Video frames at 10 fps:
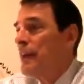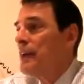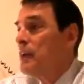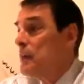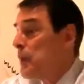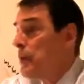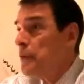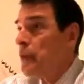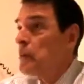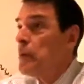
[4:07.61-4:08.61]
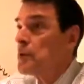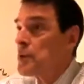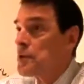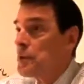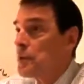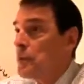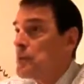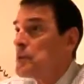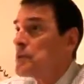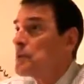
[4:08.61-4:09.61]
you can better their immune system,
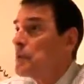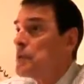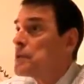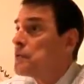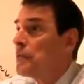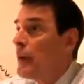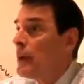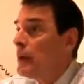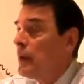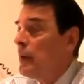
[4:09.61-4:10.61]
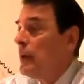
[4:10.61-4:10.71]
which is vital.